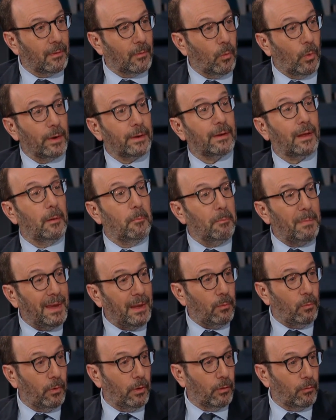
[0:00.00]
One can
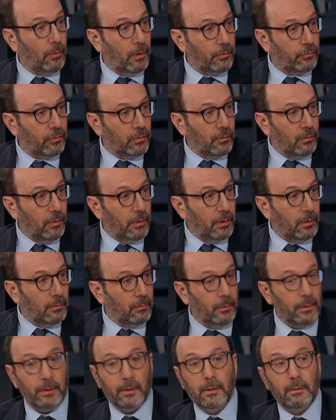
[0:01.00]
meet with a Russian lawyer,
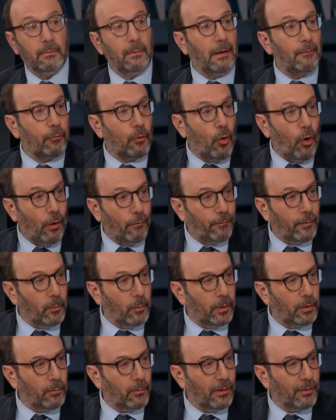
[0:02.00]
one can have coffee
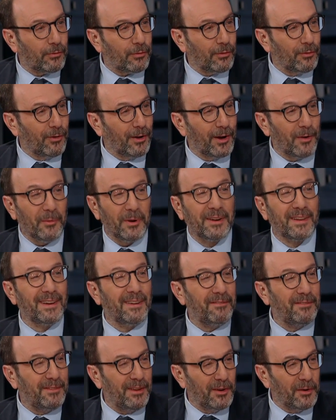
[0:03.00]
with a Russian lawyer, one can
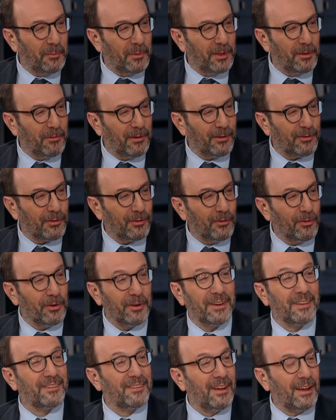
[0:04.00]
have dinner with a Russian
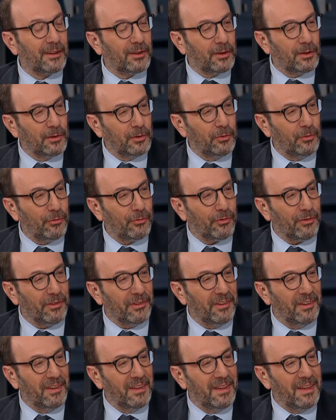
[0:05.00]
lawyer. It's not collusion.
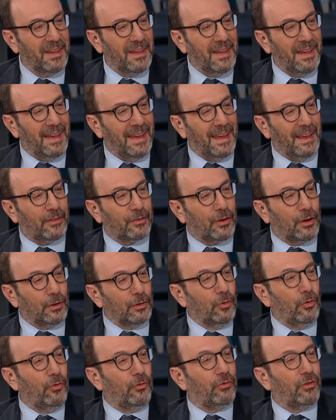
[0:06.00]
It's
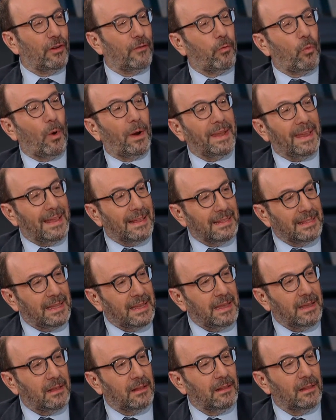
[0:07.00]
collusion if one
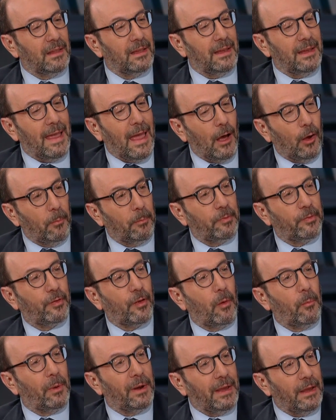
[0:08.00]
illegally helps
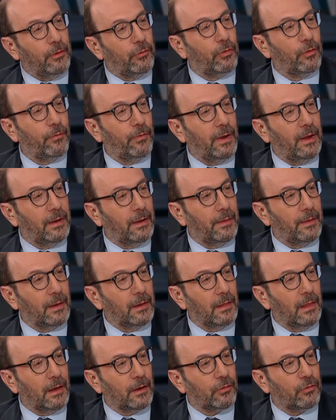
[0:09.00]
someone intervene in the
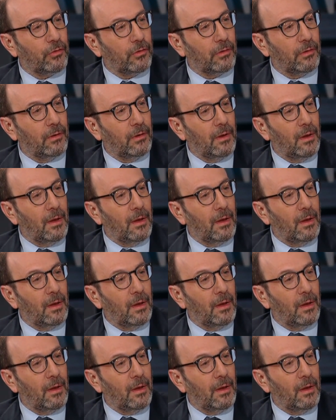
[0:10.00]
election.